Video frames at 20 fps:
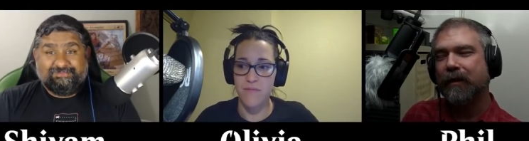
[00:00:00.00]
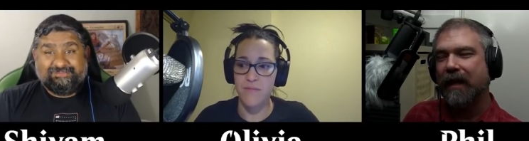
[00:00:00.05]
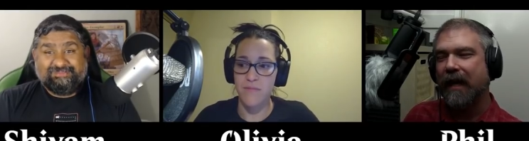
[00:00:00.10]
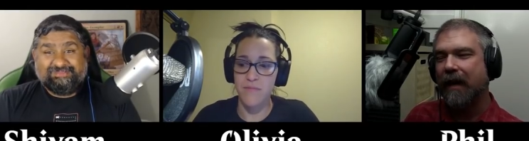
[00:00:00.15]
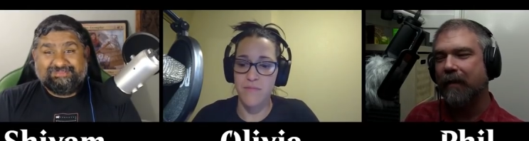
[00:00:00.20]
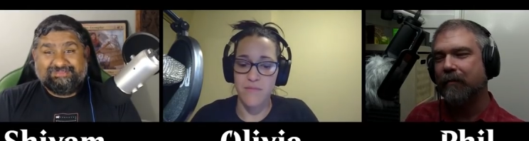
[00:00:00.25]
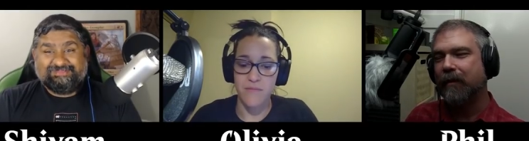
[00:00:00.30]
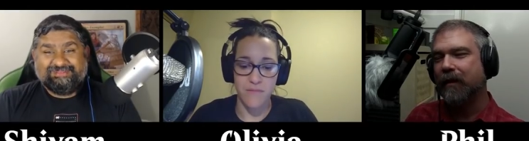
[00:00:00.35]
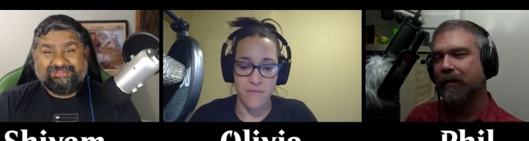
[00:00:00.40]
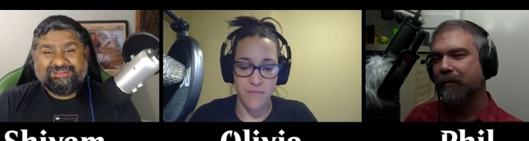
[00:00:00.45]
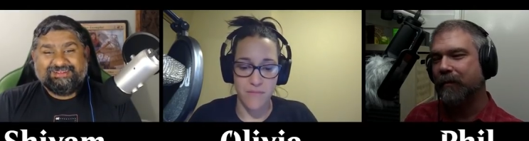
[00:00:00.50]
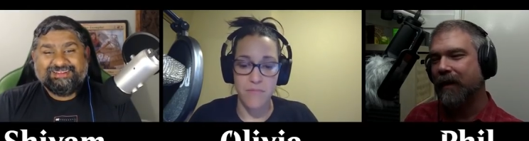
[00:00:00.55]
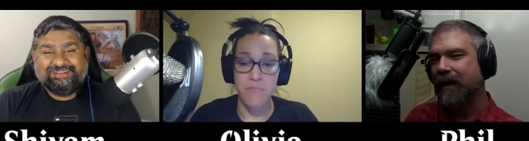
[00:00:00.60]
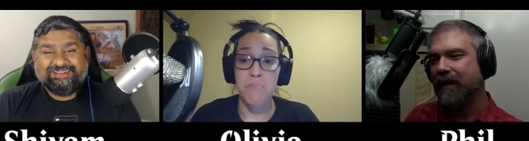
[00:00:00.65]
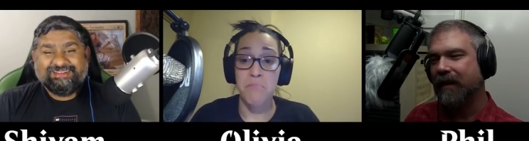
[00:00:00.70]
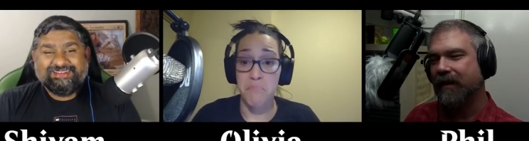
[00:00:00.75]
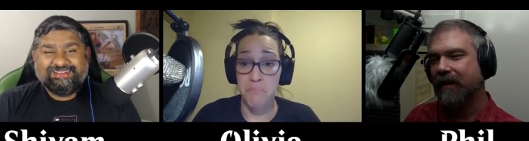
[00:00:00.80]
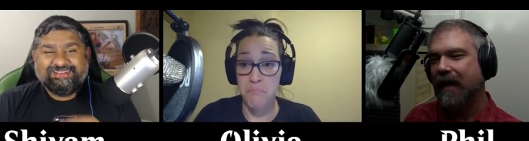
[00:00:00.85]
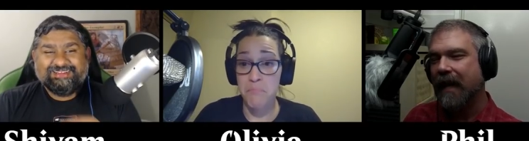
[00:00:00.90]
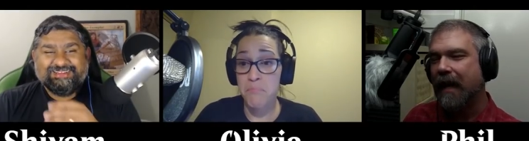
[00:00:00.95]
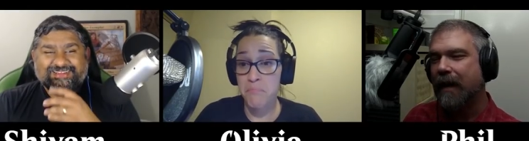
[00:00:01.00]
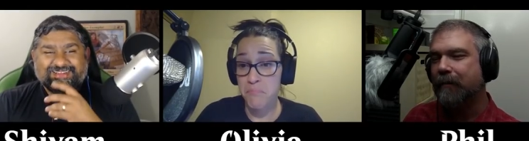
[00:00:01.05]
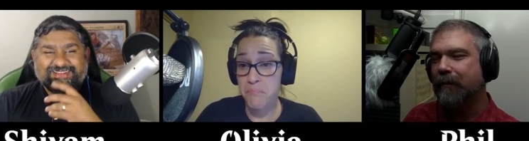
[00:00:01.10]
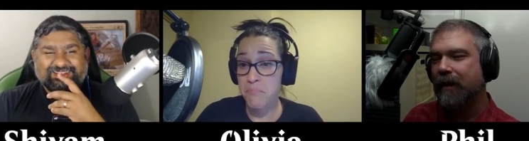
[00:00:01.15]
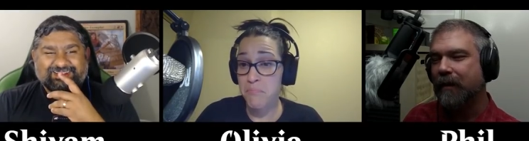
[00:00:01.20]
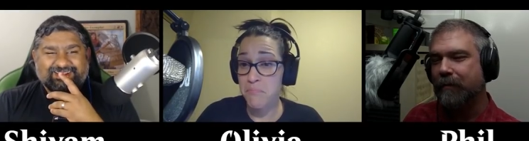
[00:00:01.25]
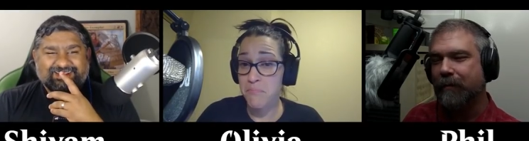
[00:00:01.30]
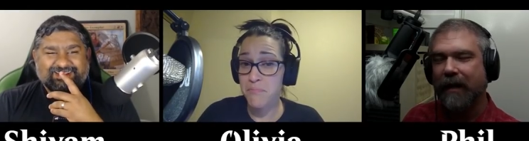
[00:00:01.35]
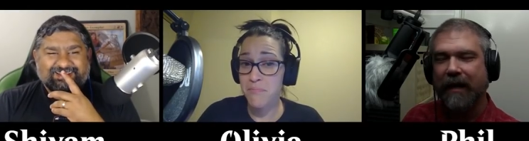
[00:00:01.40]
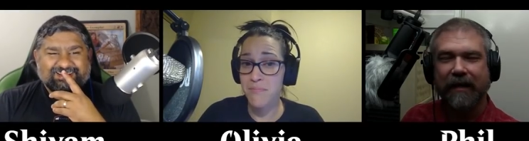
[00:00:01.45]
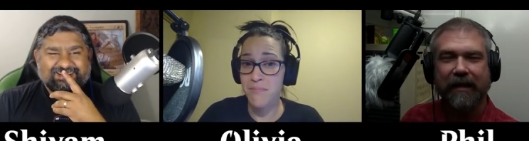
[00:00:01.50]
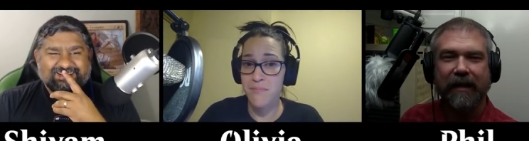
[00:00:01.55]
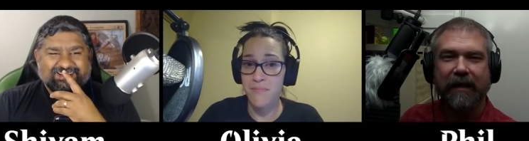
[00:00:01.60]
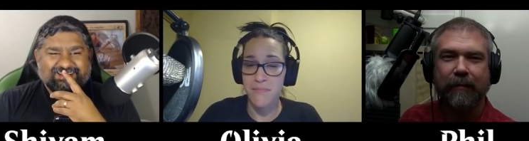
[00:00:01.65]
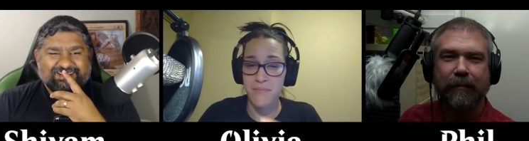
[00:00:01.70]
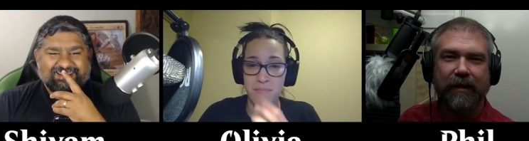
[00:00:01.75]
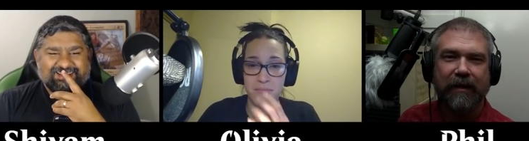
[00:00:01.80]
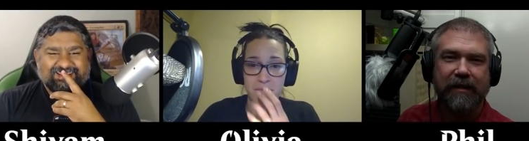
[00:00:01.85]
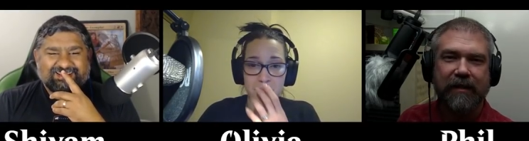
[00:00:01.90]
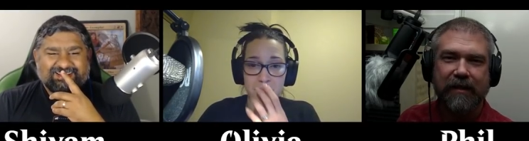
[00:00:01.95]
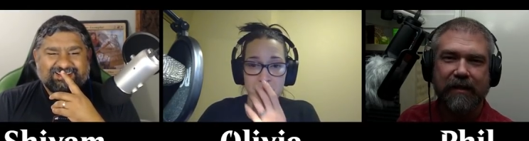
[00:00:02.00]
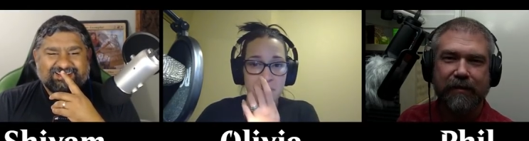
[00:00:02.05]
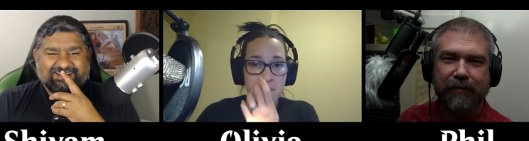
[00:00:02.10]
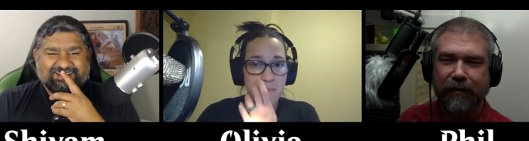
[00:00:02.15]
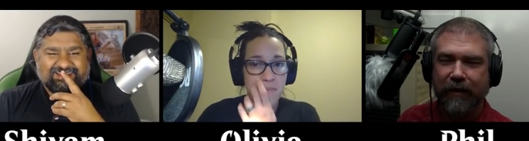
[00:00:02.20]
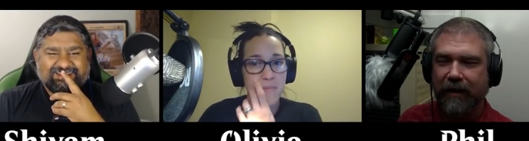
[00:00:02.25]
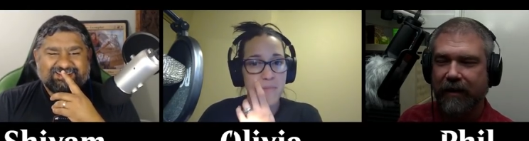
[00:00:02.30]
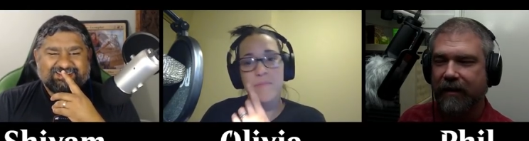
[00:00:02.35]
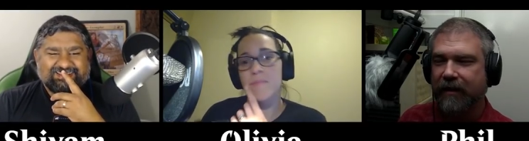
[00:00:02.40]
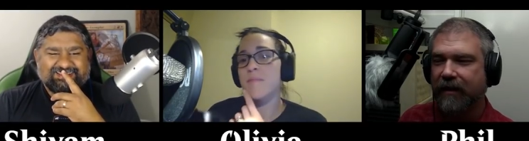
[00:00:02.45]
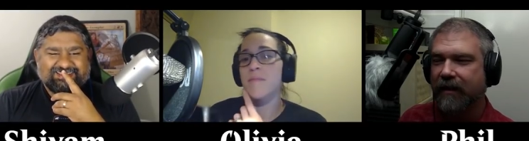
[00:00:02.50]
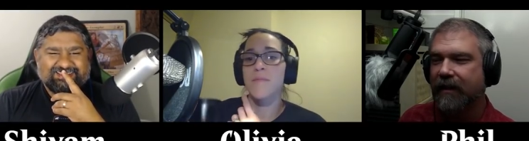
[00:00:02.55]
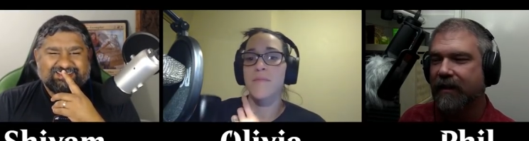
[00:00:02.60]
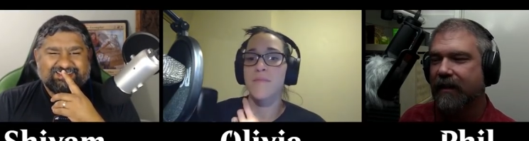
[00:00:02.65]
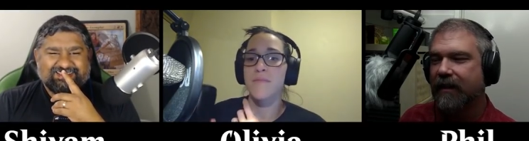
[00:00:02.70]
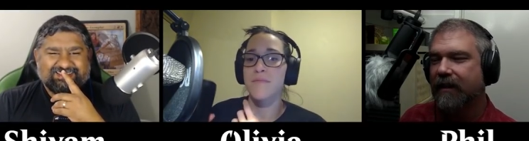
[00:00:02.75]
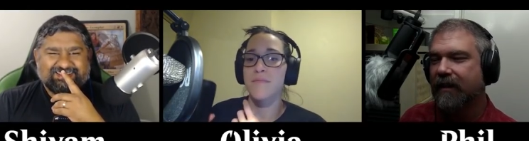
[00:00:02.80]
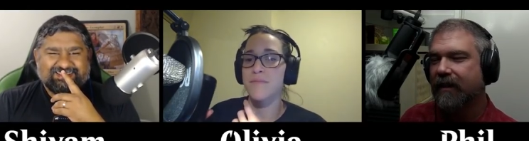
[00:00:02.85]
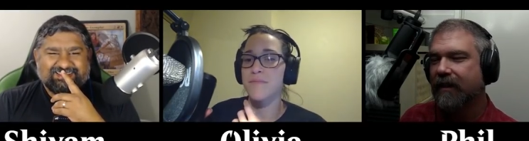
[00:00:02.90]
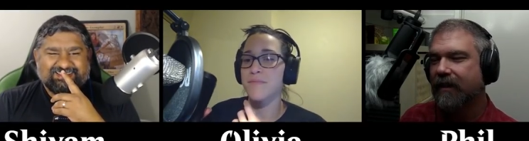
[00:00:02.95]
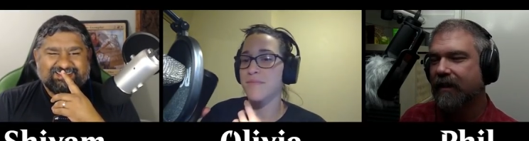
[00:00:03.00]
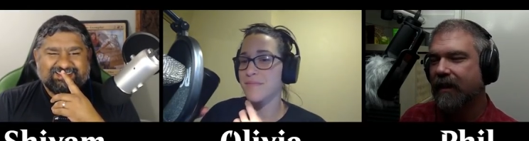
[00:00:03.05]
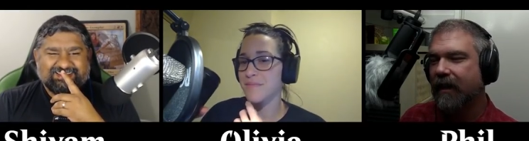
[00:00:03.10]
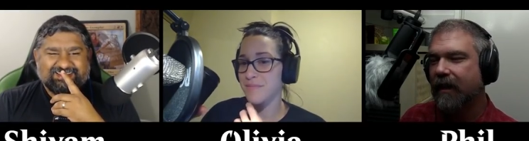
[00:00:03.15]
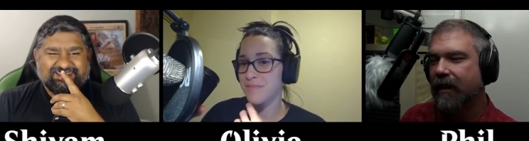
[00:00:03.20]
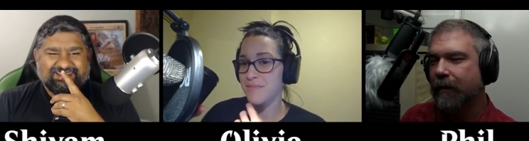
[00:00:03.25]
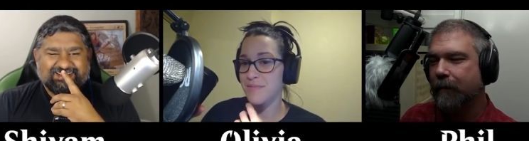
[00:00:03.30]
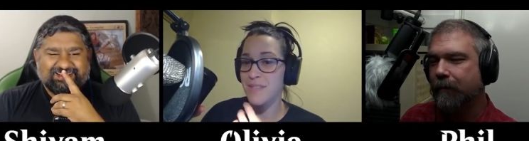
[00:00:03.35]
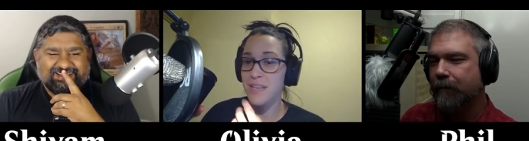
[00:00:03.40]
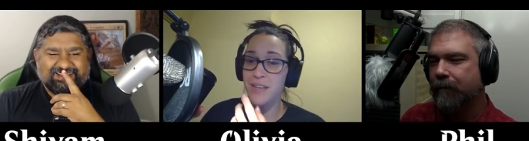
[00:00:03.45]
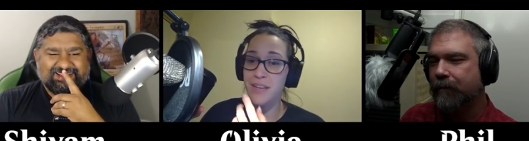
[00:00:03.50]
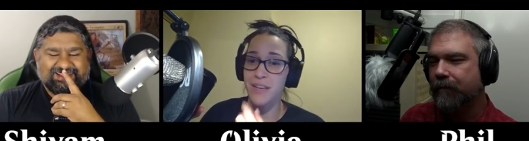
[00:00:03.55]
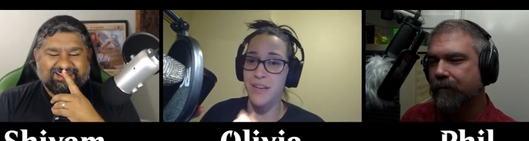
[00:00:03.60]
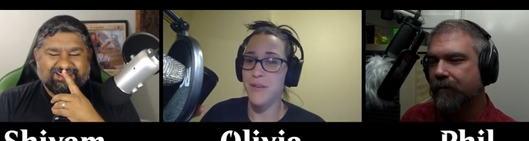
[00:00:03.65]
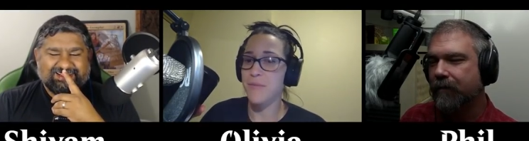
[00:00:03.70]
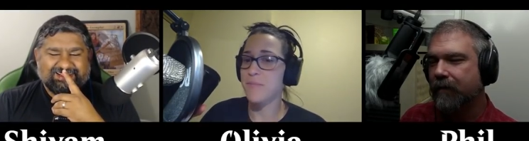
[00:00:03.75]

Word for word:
Speaker 1: Hamletback. Hamlet back in because it's fun. Um,